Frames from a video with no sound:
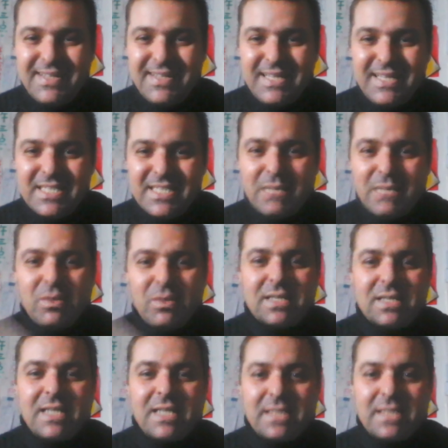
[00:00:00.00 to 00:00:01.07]
some words
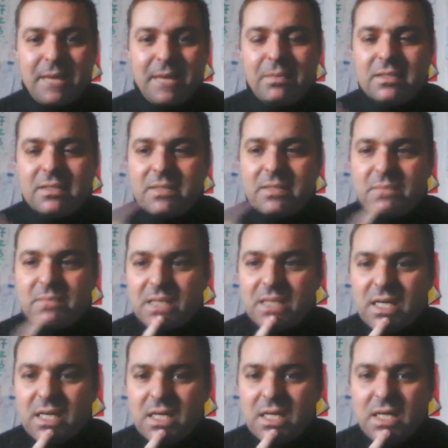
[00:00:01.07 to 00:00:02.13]
are escaping, seems.
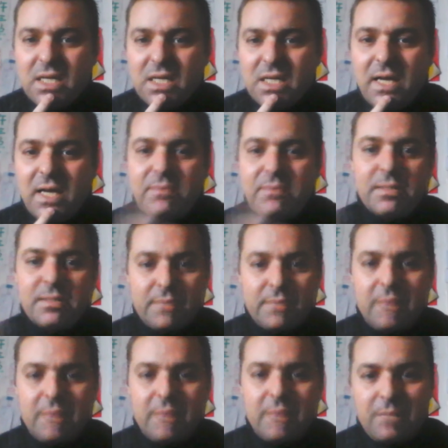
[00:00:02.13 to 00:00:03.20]
I have
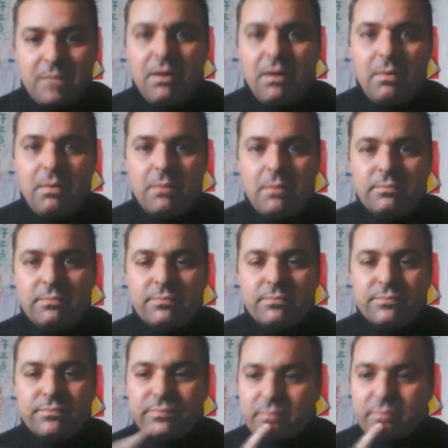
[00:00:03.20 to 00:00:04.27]
sometimes that problem.
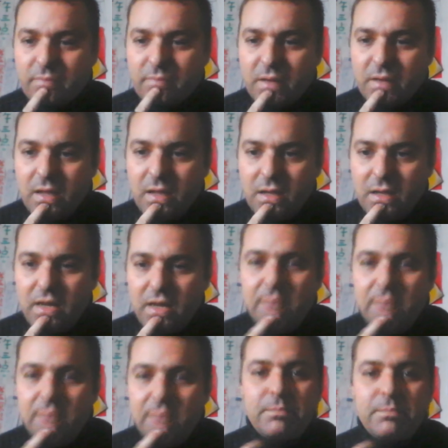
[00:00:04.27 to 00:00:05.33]
I
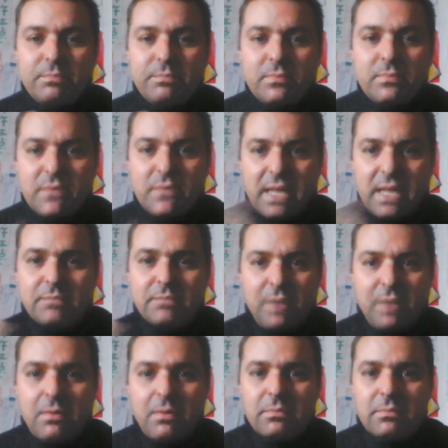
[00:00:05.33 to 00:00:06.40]
have that
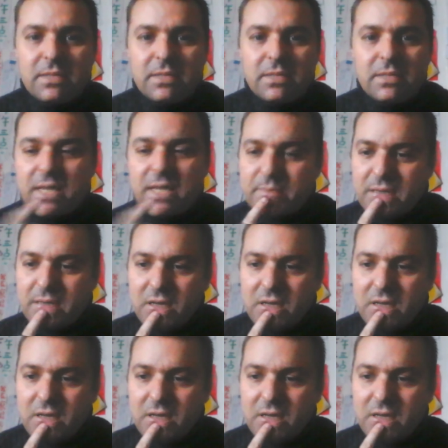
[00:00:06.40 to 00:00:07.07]
problem sometimes.